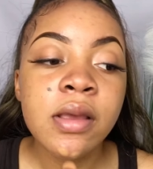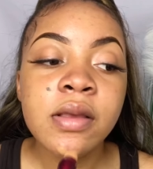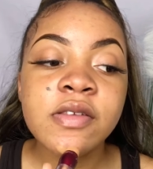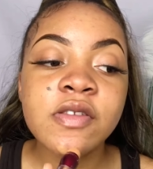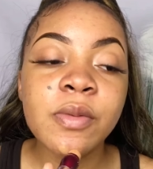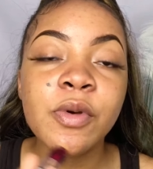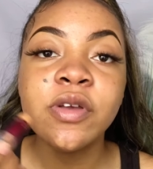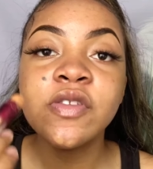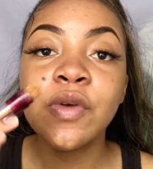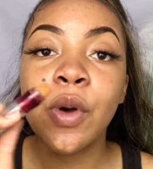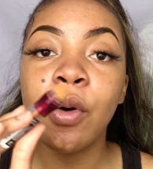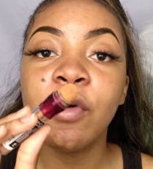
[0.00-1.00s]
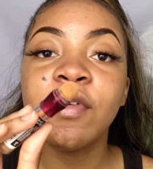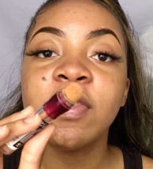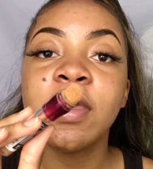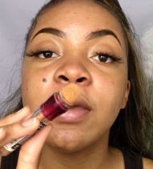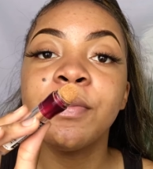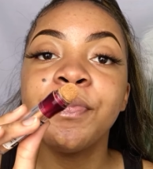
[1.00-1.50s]
So I'm going to go over
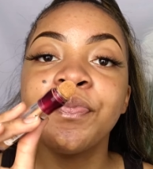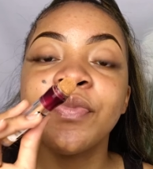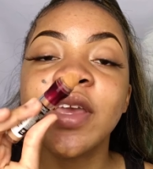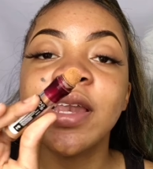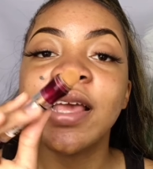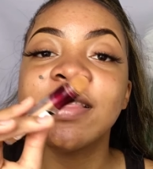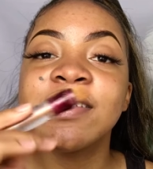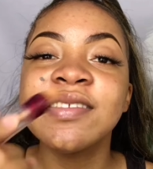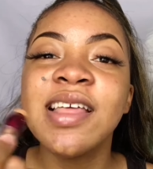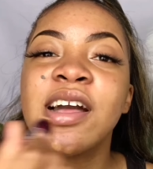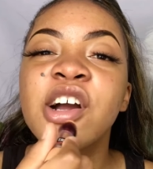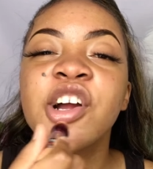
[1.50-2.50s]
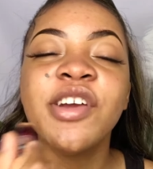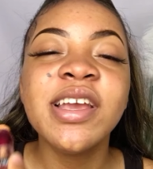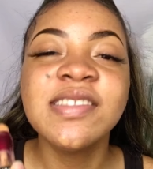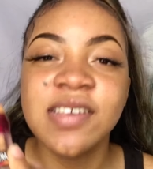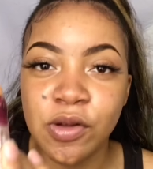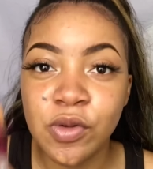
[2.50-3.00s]
them like this, like a
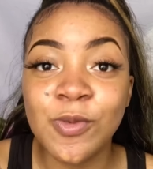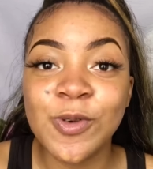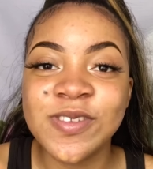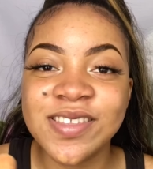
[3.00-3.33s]
corrector almost.